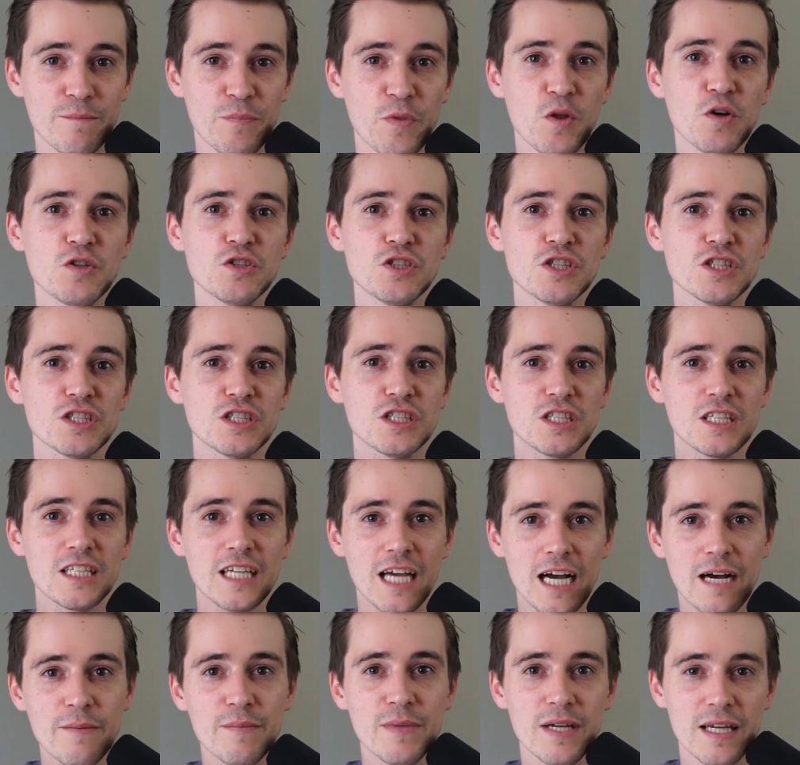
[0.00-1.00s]
Not just
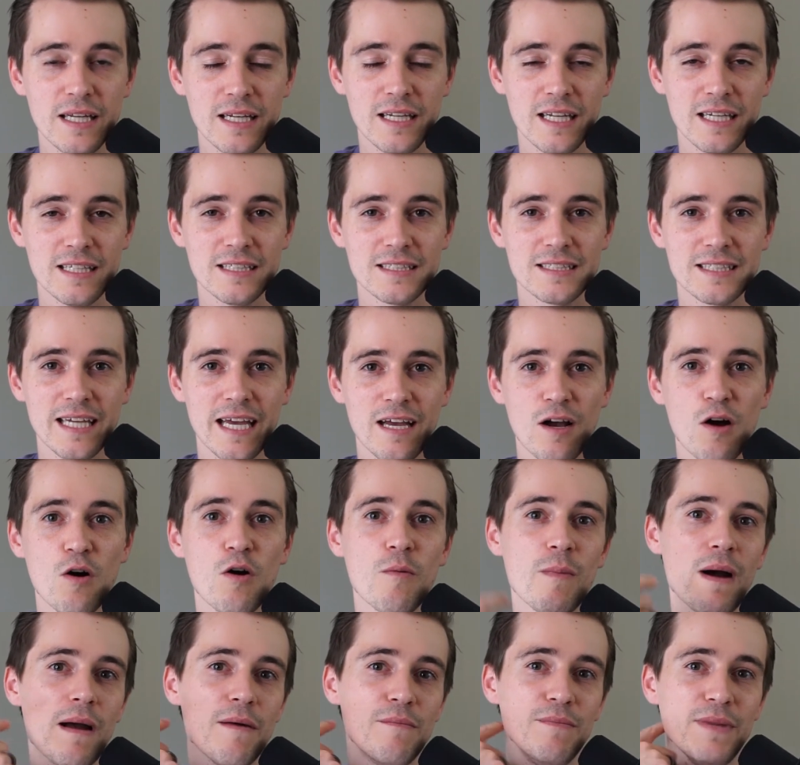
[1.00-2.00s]
come in and say, oh,
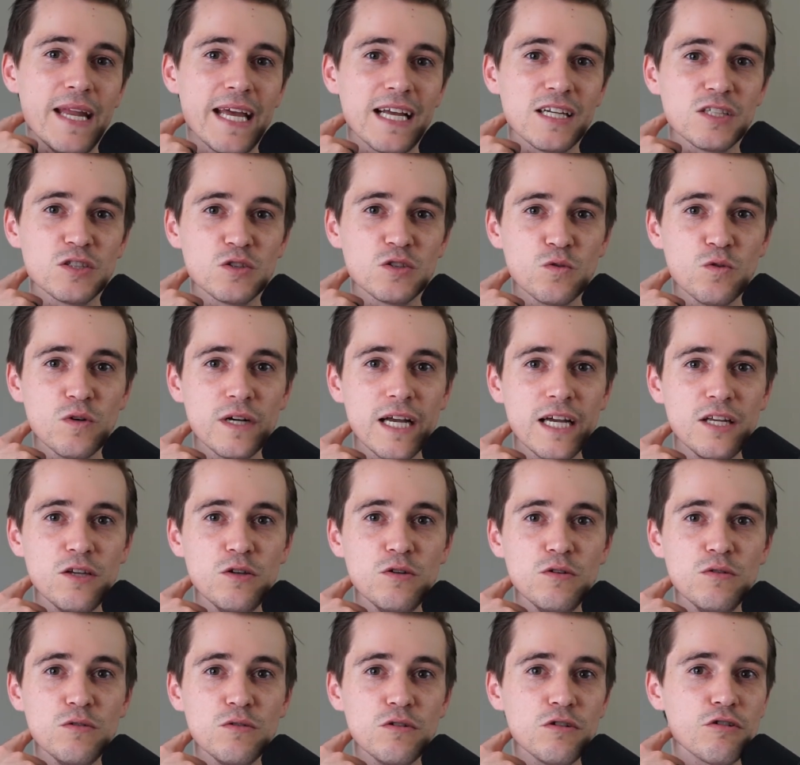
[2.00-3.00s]
my neck's sore, can
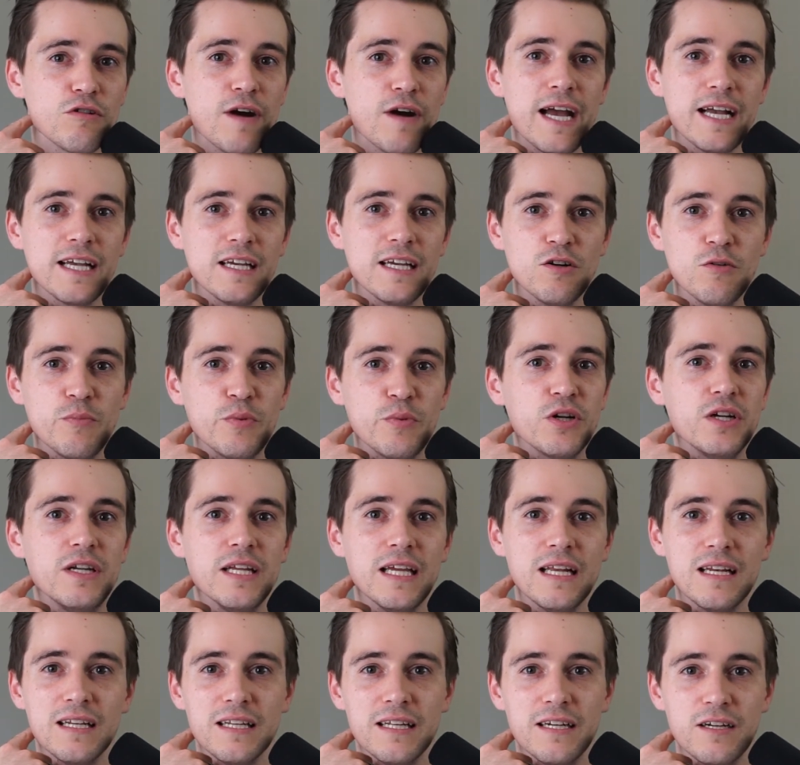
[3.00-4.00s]
you crack it or put a
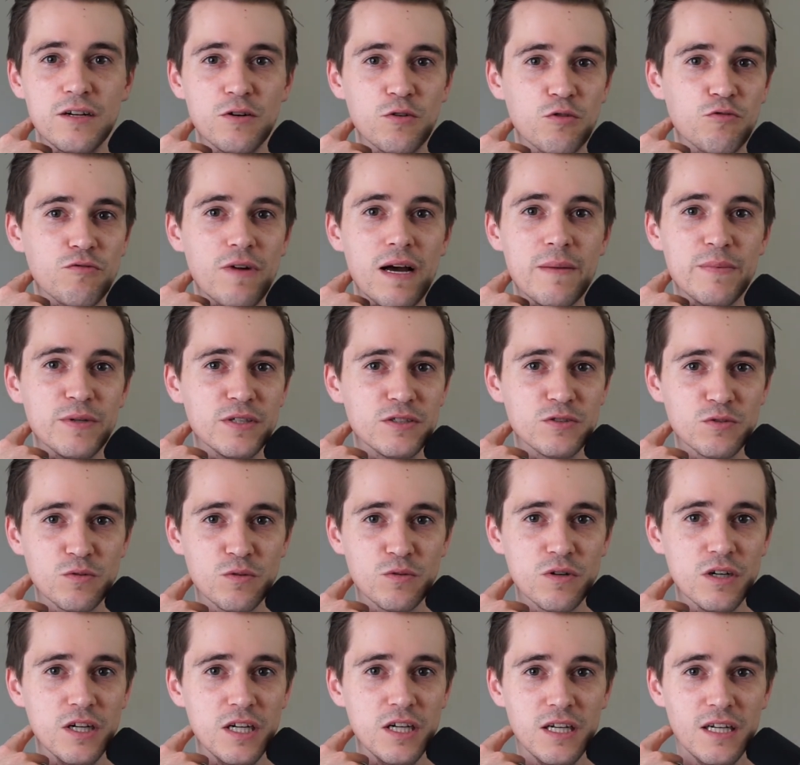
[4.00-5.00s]
needle in it or rub it
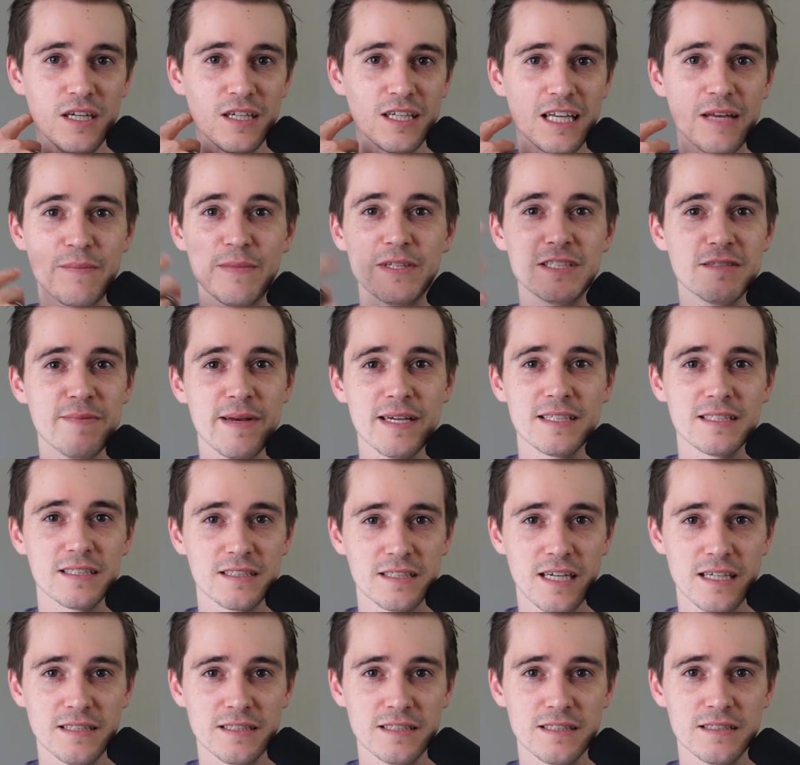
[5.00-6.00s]
or give me some
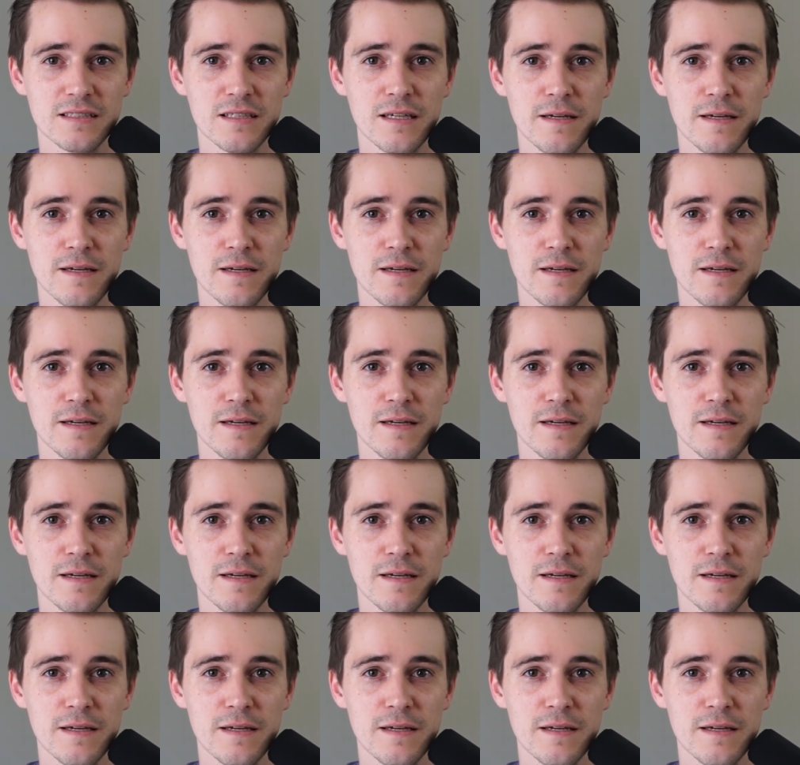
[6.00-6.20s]
exercises,